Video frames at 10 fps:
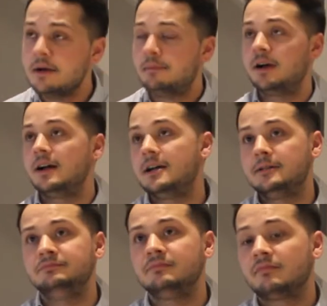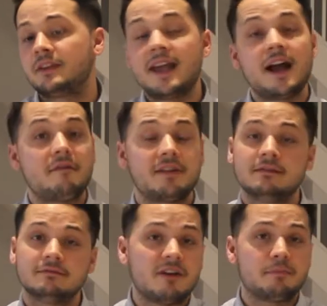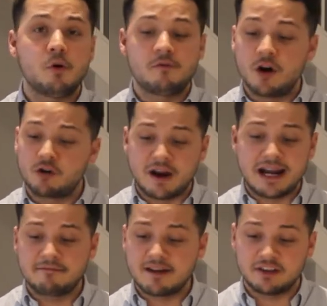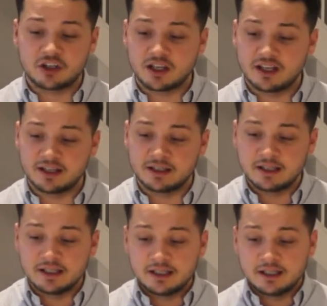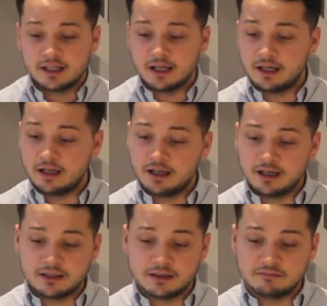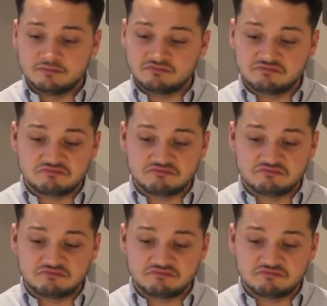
But um, yeah, I think Red Bull have got a great livery this year. Um,